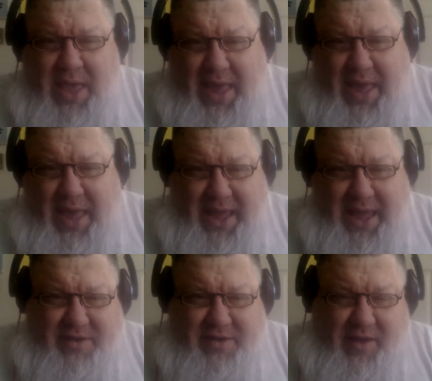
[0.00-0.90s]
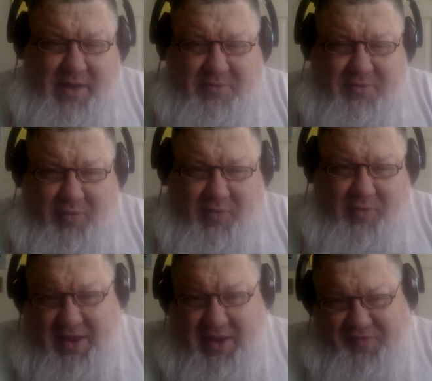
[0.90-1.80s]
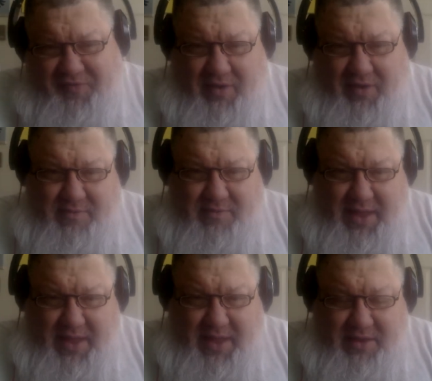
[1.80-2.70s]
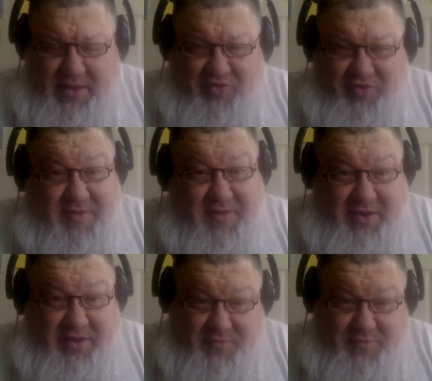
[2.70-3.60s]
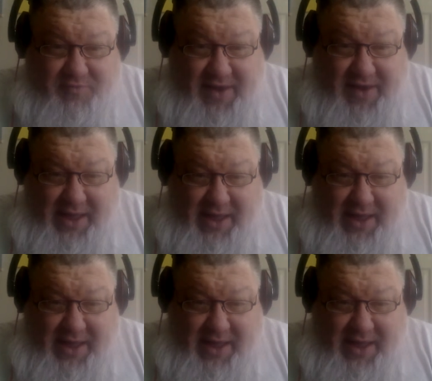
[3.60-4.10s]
And before I start the Charlie's Angels today,